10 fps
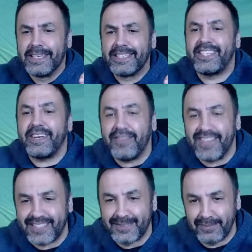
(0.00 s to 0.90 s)

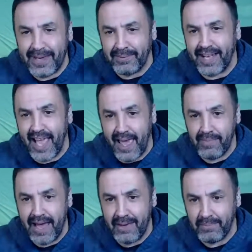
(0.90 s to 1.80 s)
serious
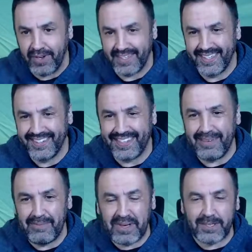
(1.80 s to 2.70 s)
webcam I bought.
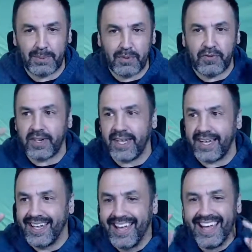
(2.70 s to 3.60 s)
Okay, because before that,